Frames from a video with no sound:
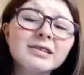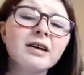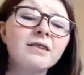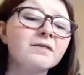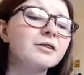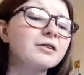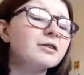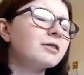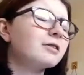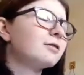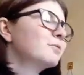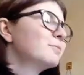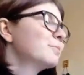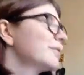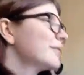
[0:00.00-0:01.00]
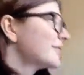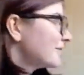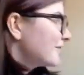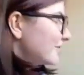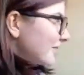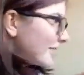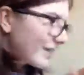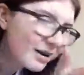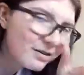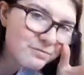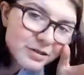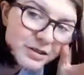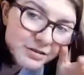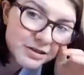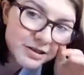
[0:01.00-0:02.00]
And then, oh my god, I can't
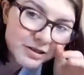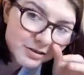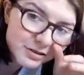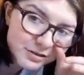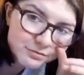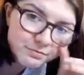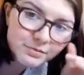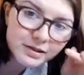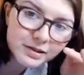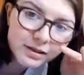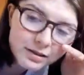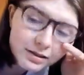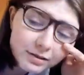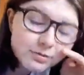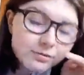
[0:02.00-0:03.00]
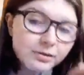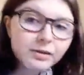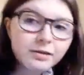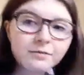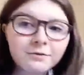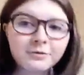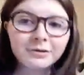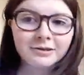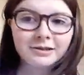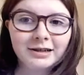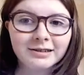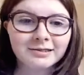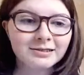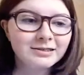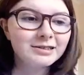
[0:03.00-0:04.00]
believe I didn't just read like literally the first
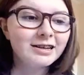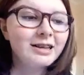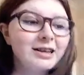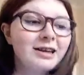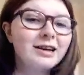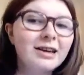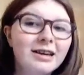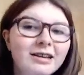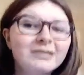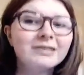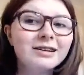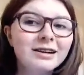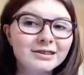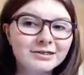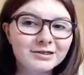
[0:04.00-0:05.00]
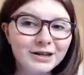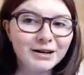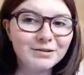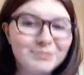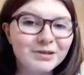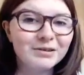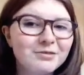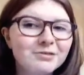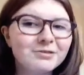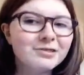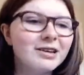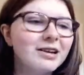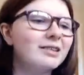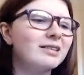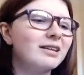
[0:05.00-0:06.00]
sentence in the next chapter after
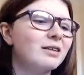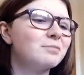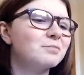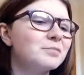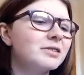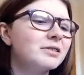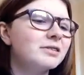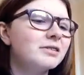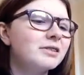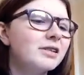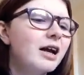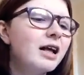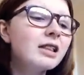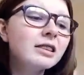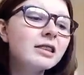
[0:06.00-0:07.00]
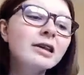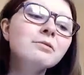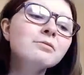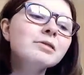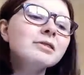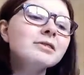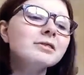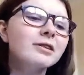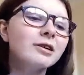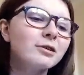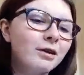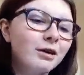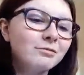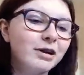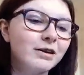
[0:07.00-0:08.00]
saying that, because Leo didn't stick
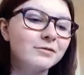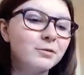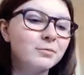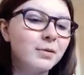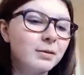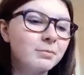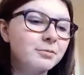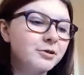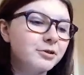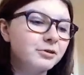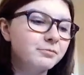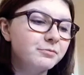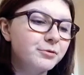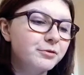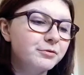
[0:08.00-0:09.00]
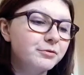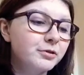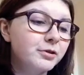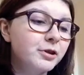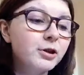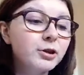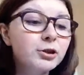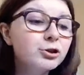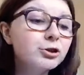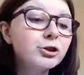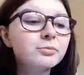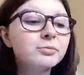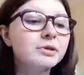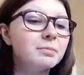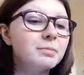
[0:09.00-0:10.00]
around after Piper turned beautiful. Sure, it
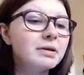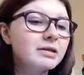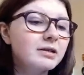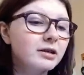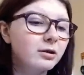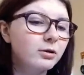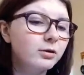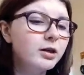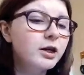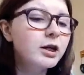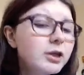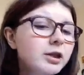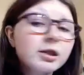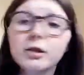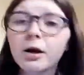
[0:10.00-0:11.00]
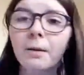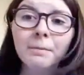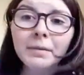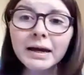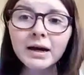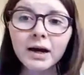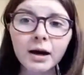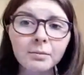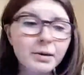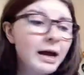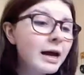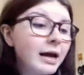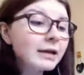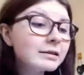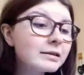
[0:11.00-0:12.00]
was amazing and all. She's got makeup.
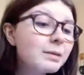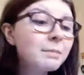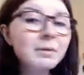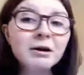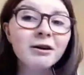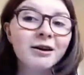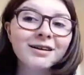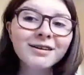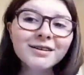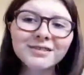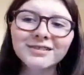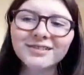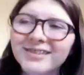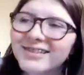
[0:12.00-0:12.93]
It's a miracle.